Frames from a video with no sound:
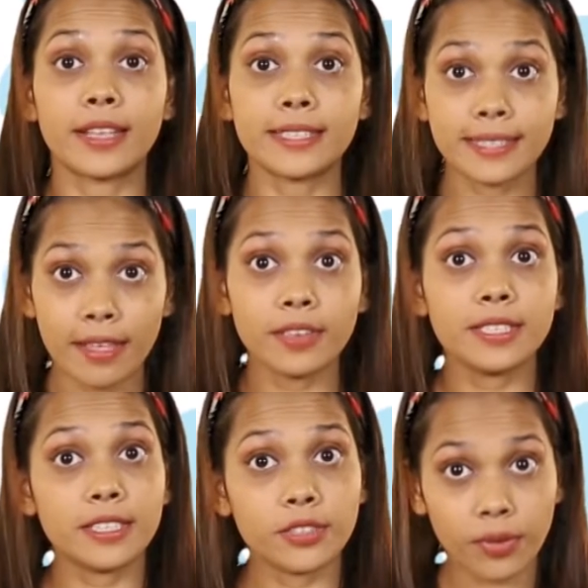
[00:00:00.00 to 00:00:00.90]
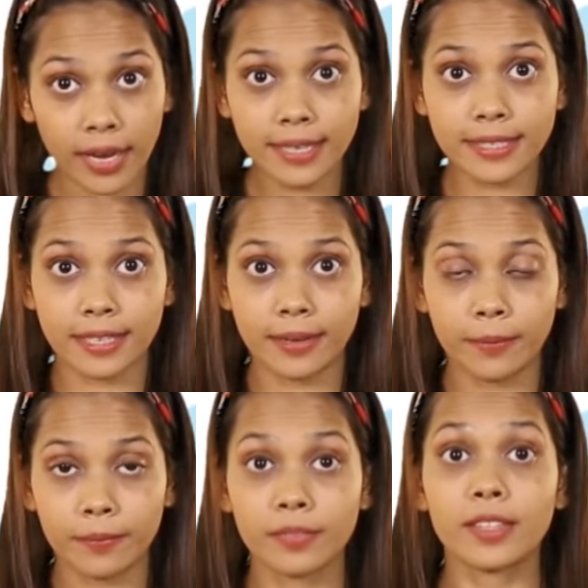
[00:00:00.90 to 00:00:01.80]
70 to
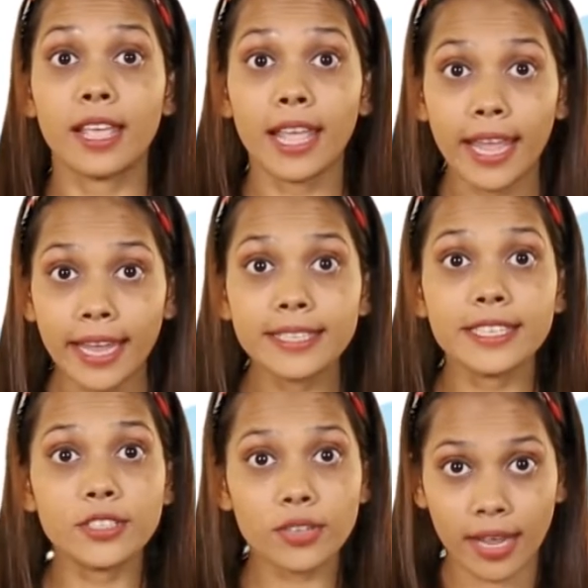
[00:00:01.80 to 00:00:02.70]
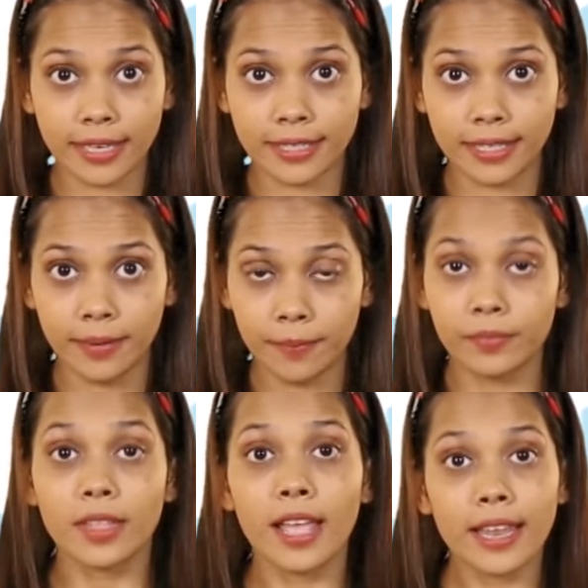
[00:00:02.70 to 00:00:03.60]
80, 80 to 90,
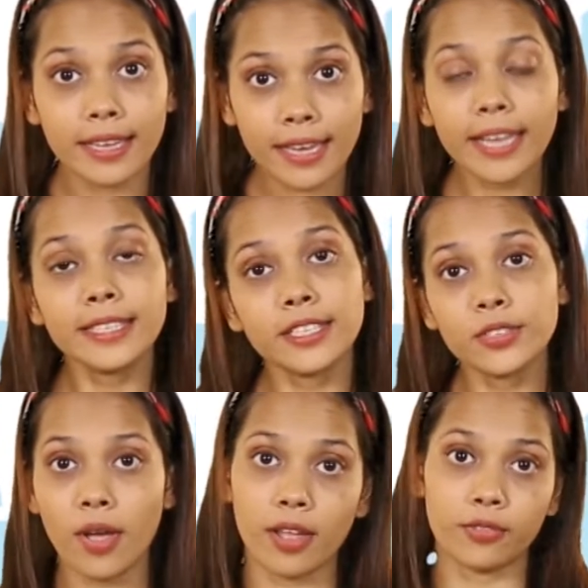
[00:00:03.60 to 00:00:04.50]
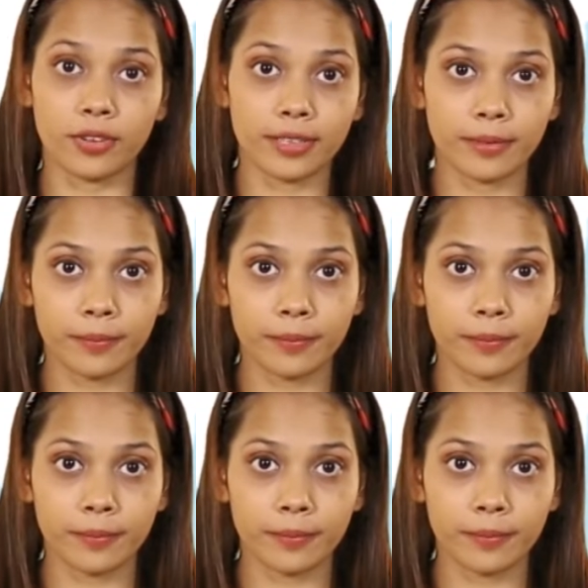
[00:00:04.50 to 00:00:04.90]
90 to 100.